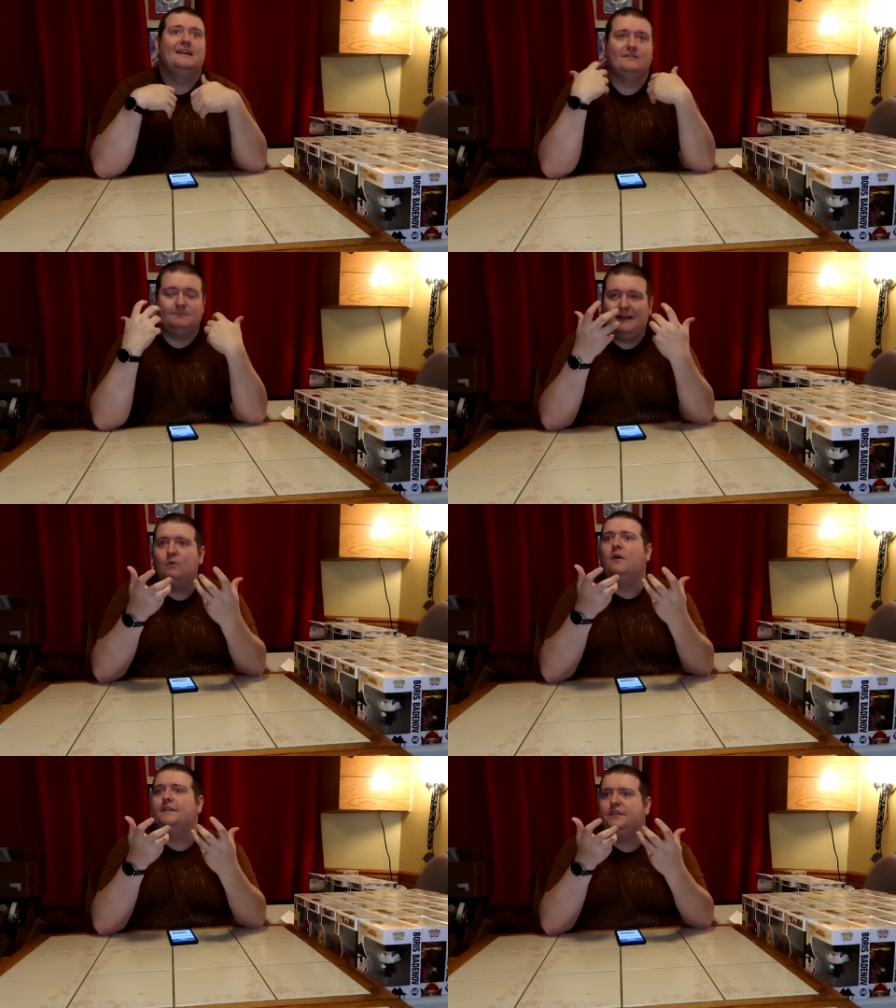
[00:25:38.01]
It was about a
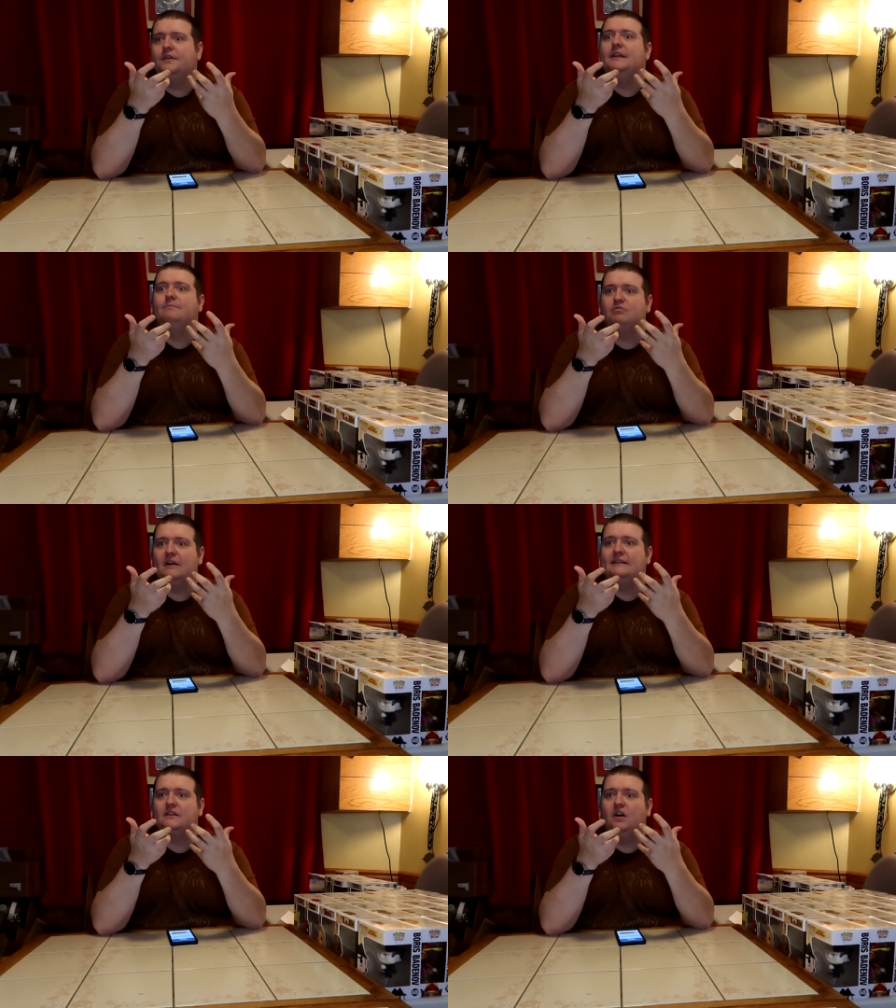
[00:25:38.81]
130
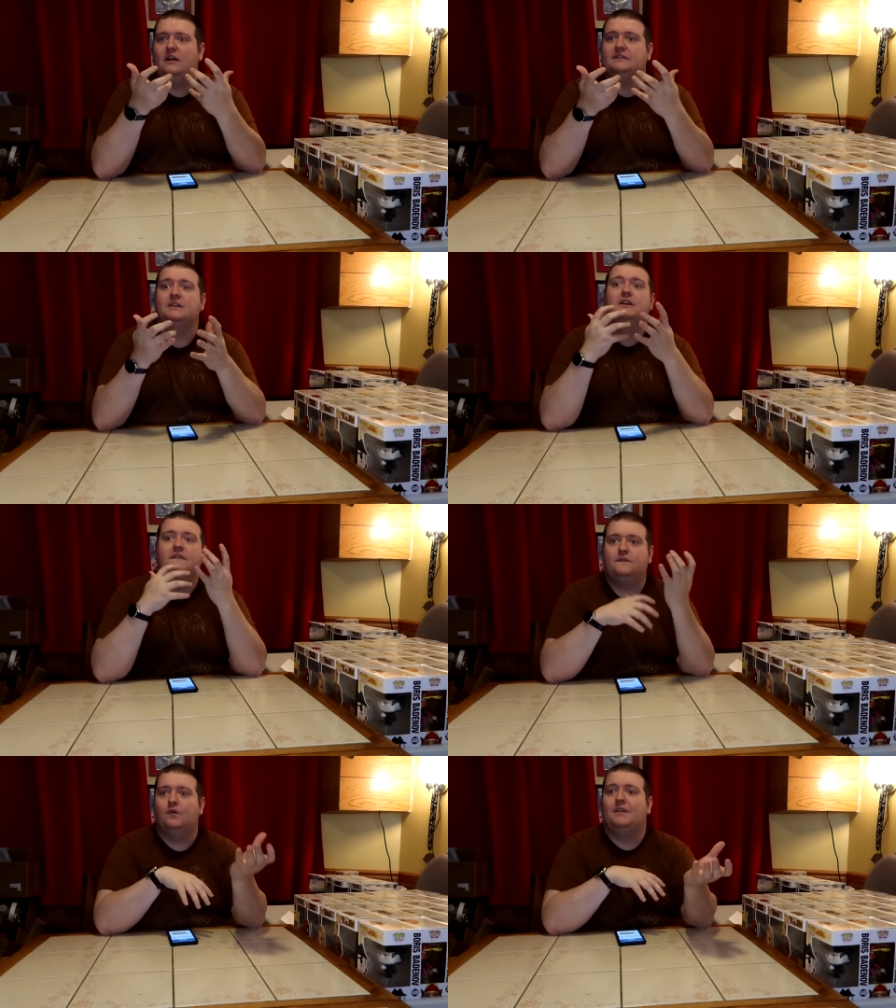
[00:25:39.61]
price cost
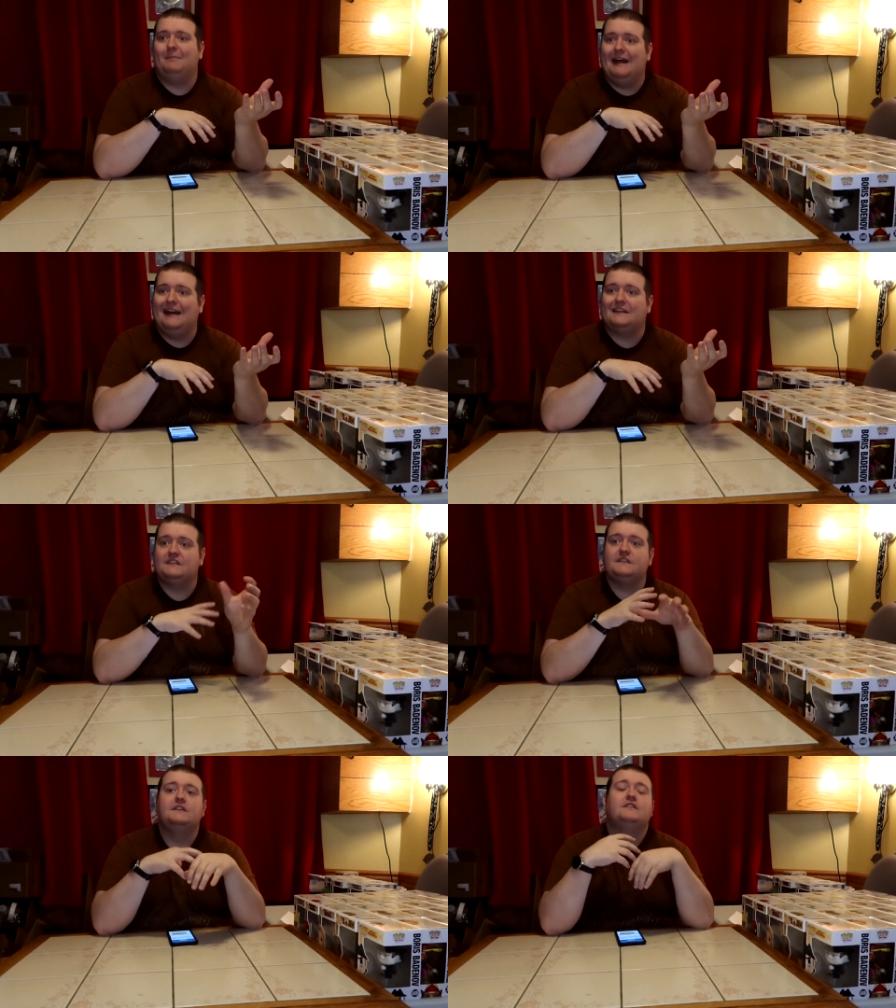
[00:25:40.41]
for the
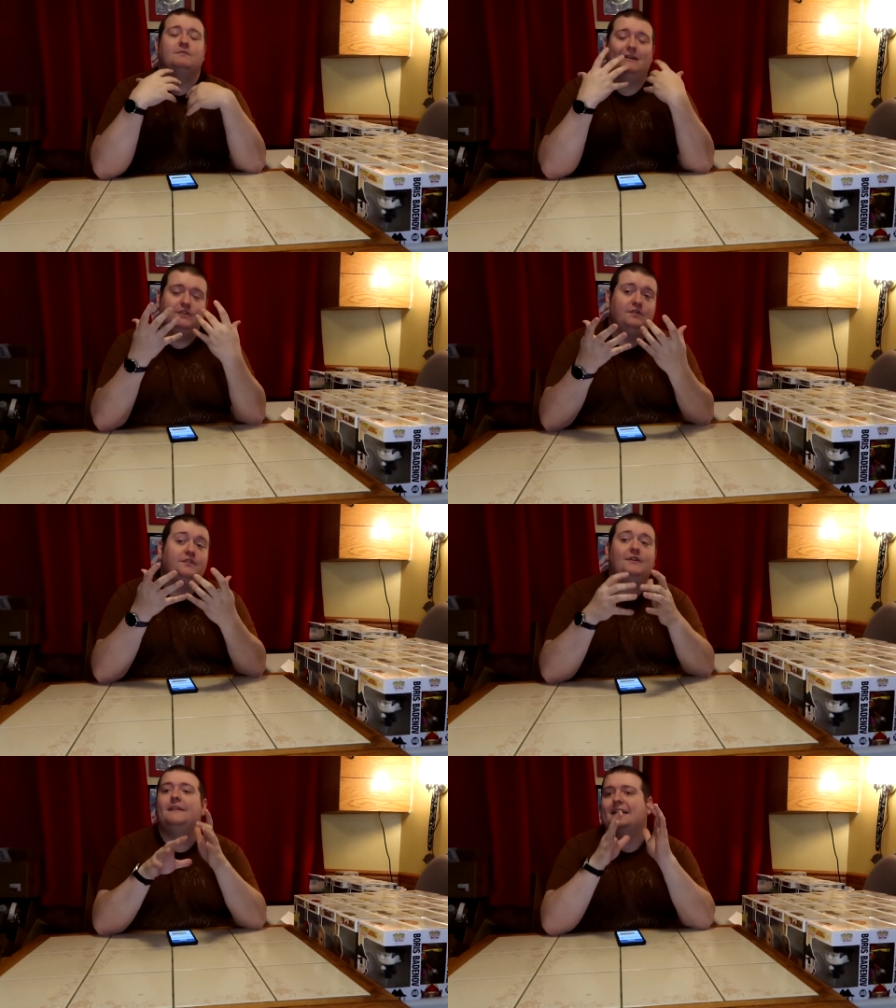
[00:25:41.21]
box. So about
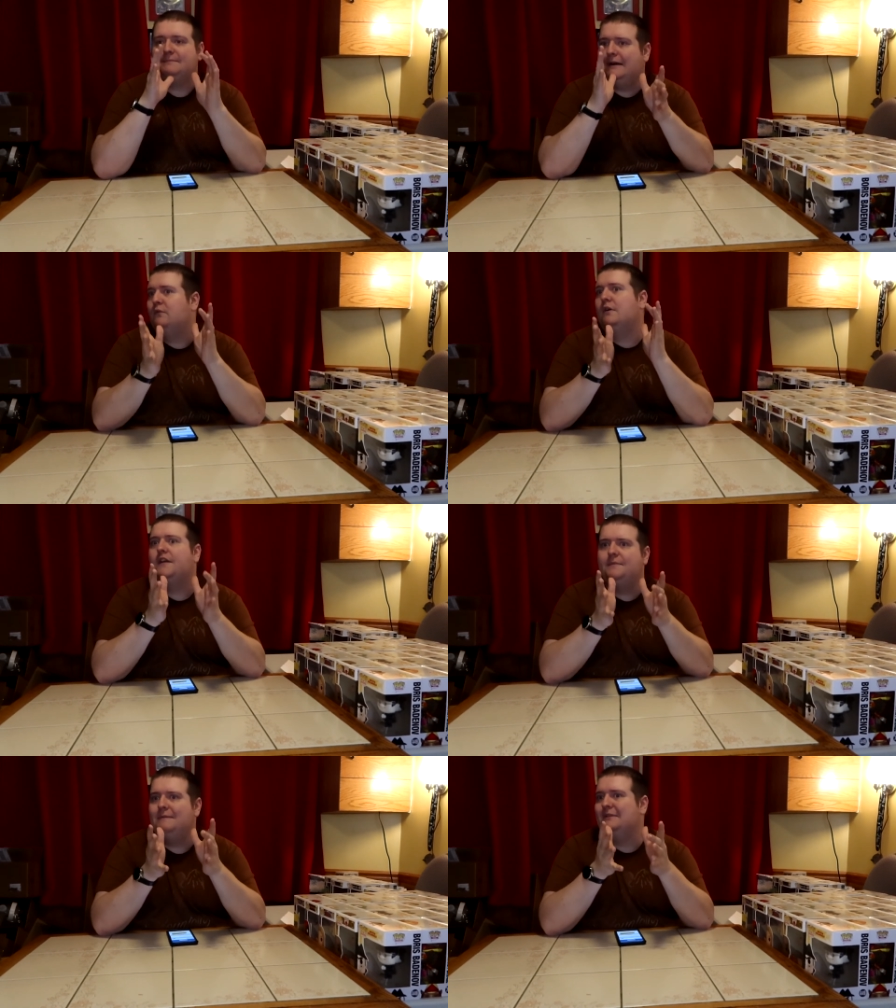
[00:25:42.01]
230, that's about where
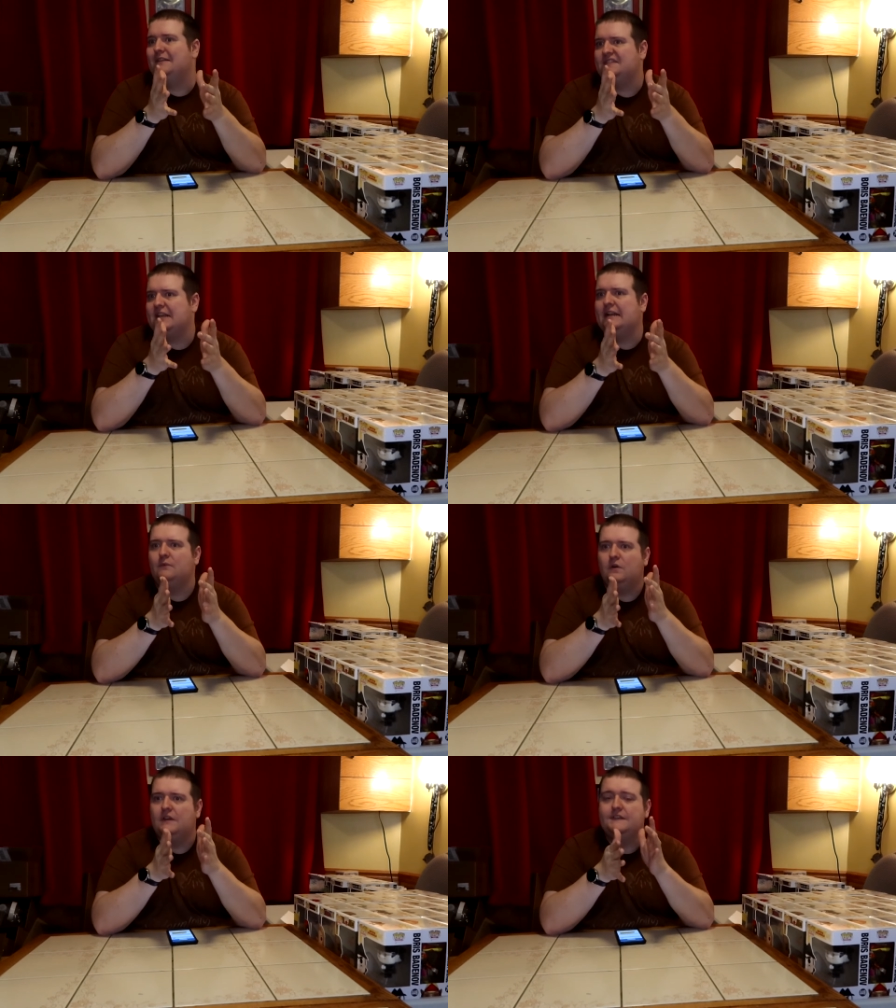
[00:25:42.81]
other people have said
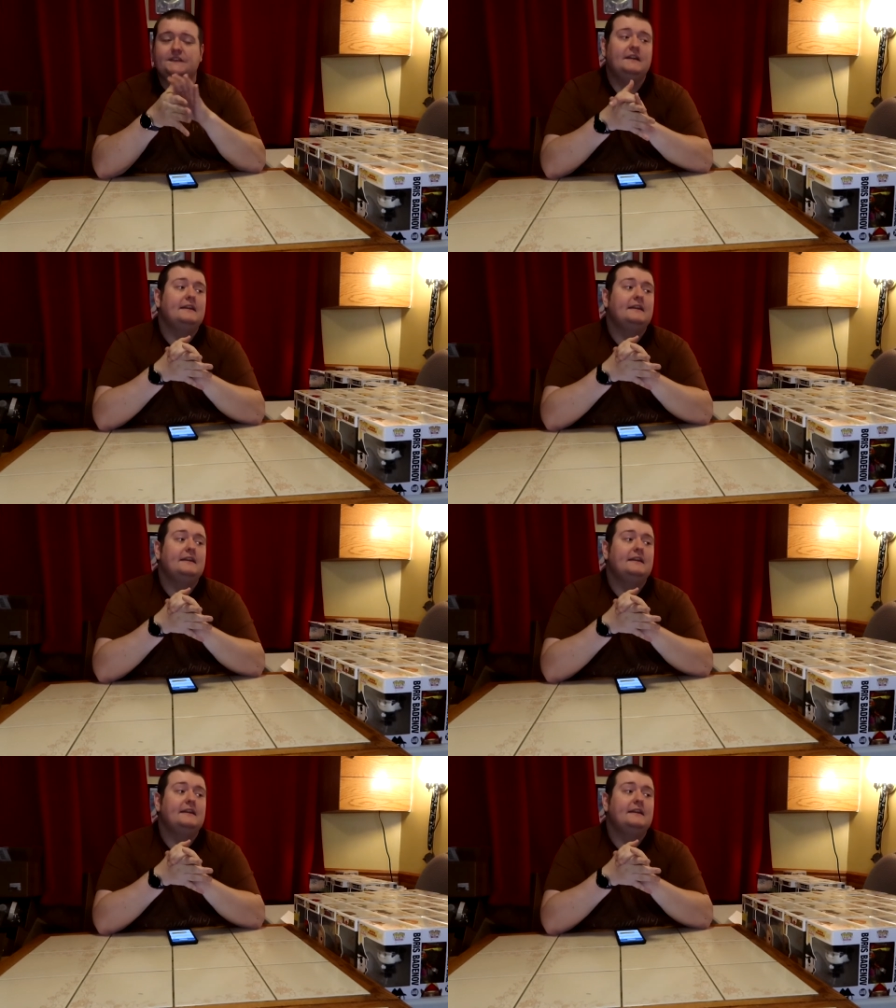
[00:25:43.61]
it was.